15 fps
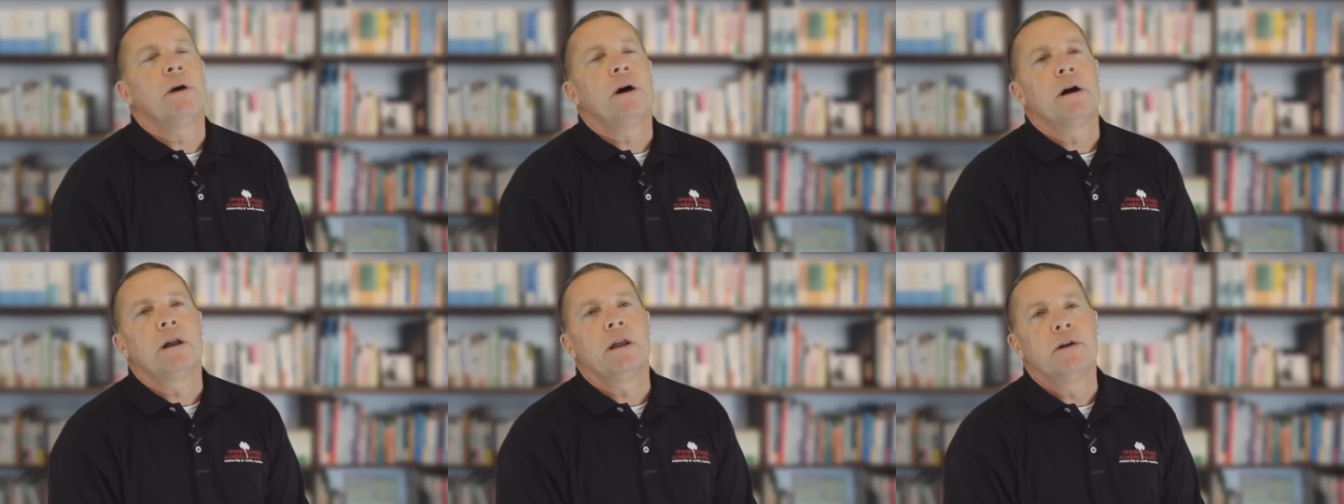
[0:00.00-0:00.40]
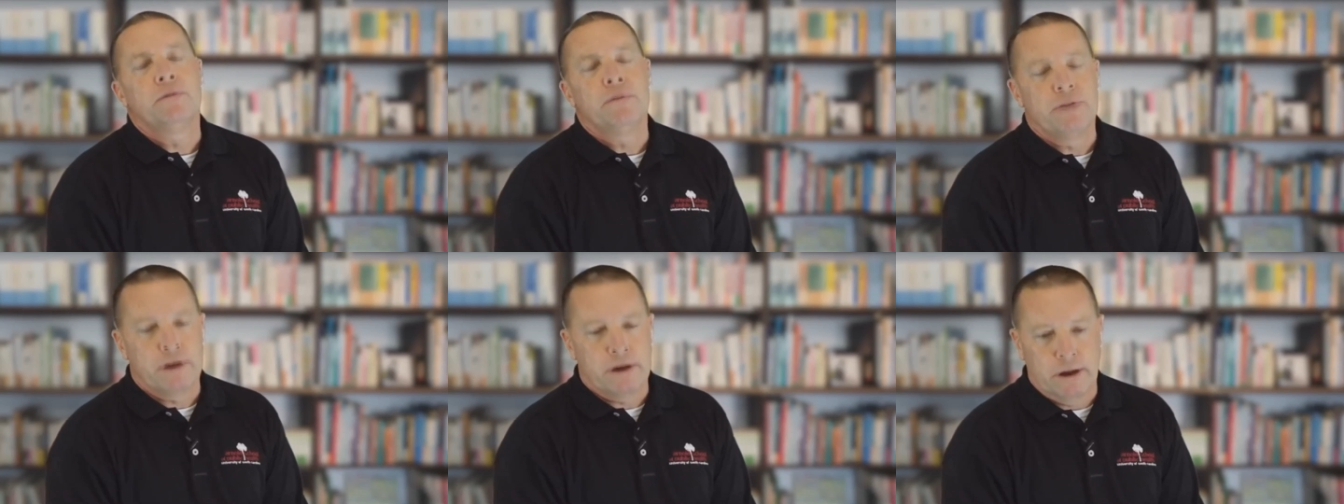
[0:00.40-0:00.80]
all
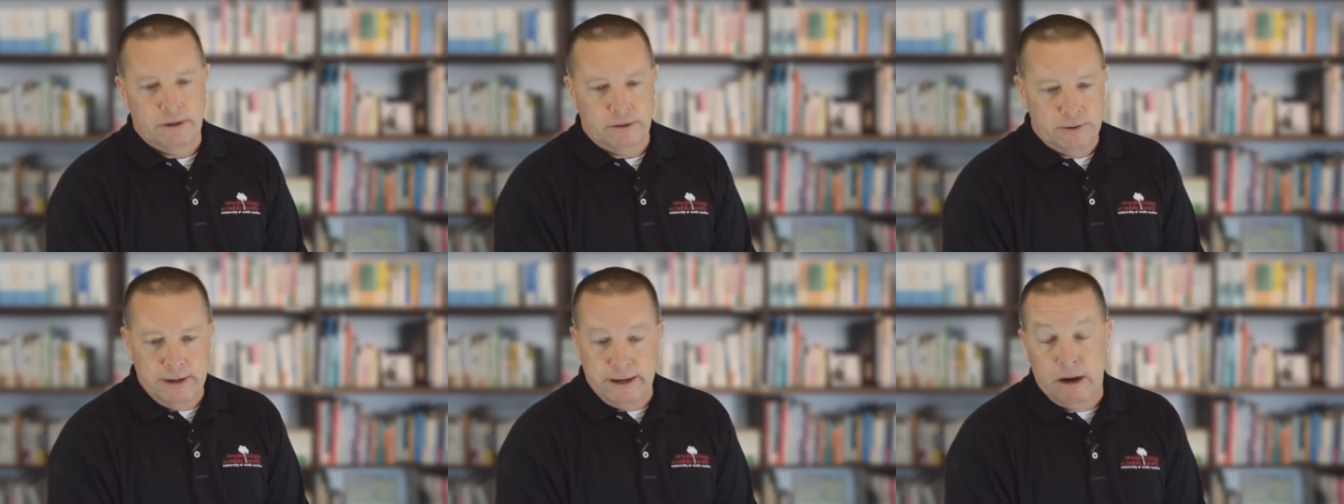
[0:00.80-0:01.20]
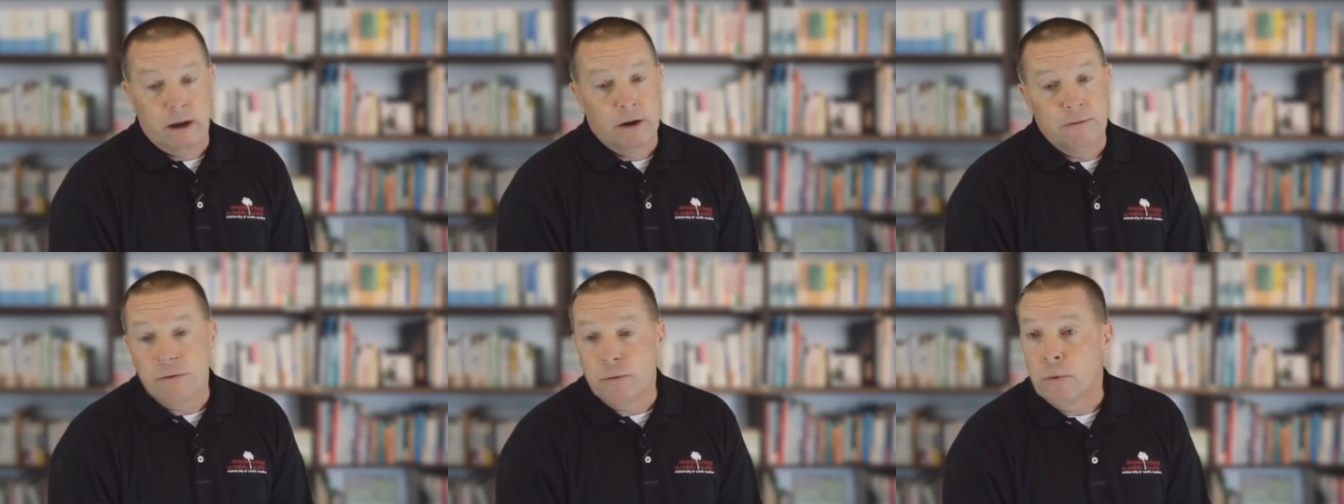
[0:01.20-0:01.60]
over the country and
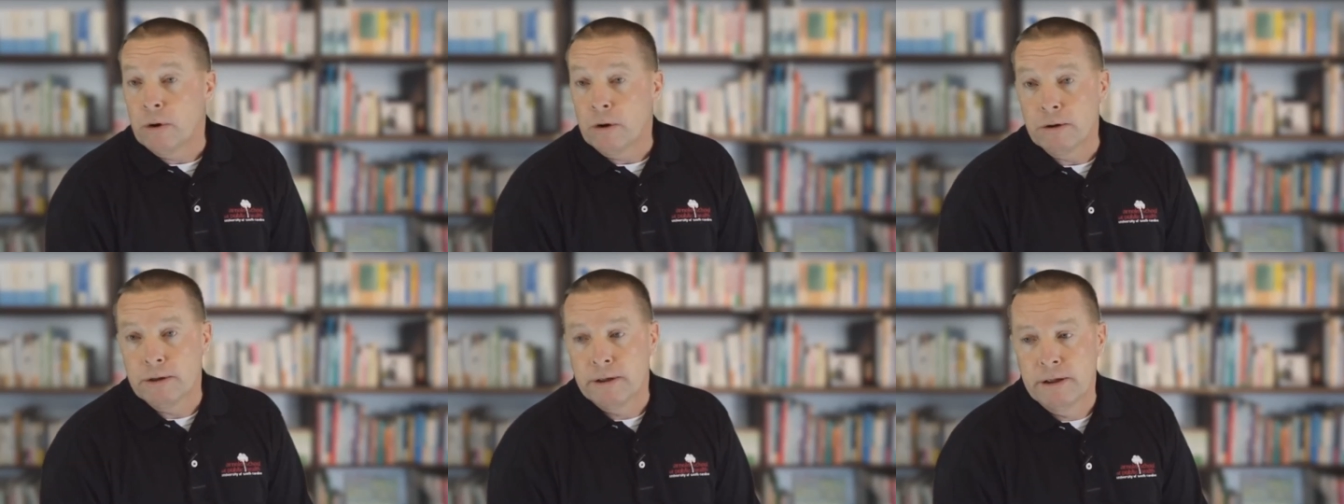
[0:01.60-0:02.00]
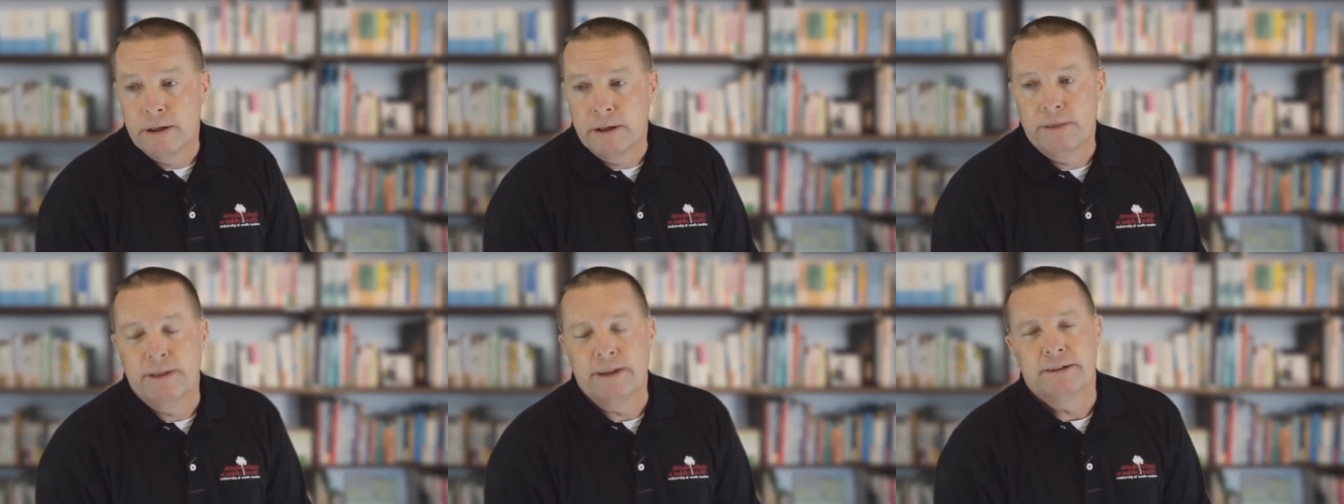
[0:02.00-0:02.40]
all over the world
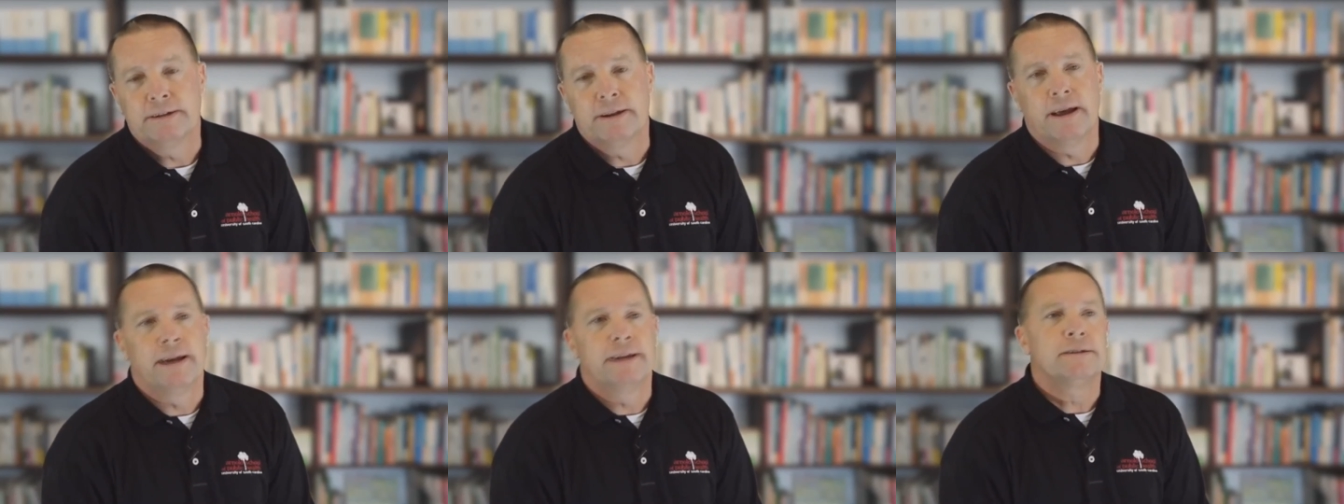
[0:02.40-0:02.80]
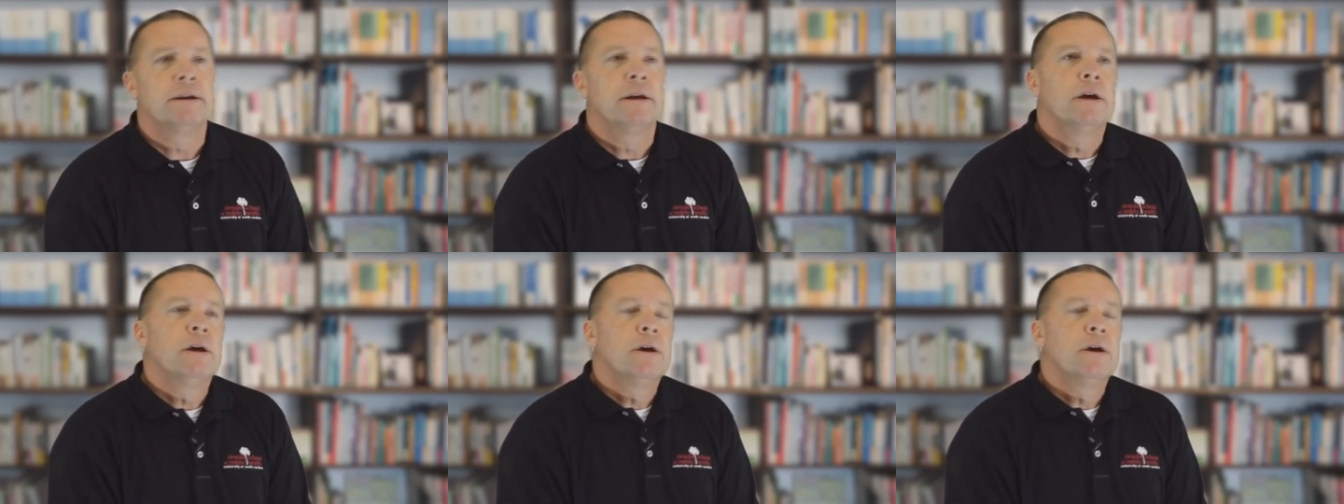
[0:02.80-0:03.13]
these days